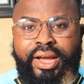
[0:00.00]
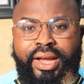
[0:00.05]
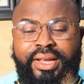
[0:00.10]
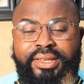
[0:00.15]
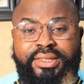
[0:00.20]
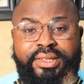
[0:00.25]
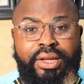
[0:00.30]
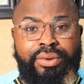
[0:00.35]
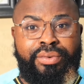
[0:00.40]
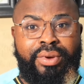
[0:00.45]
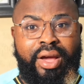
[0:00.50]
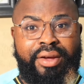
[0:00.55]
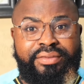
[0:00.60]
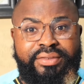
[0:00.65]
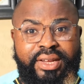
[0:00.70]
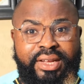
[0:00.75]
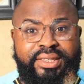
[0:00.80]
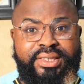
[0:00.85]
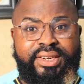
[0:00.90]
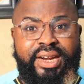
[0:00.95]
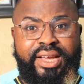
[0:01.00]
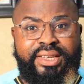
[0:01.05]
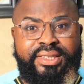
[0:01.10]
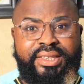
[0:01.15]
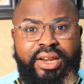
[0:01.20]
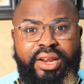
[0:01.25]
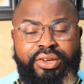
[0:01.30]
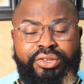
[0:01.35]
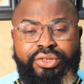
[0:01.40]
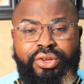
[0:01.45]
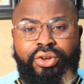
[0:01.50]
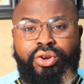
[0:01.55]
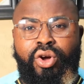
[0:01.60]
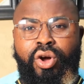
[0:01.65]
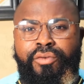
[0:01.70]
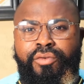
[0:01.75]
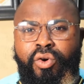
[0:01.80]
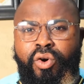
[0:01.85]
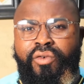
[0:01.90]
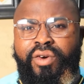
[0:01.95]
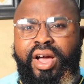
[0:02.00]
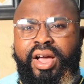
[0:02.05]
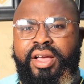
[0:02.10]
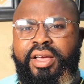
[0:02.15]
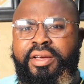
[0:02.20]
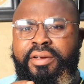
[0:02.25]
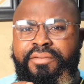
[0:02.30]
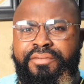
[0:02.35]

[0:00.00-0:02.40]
Like I said, we have 39 selection of over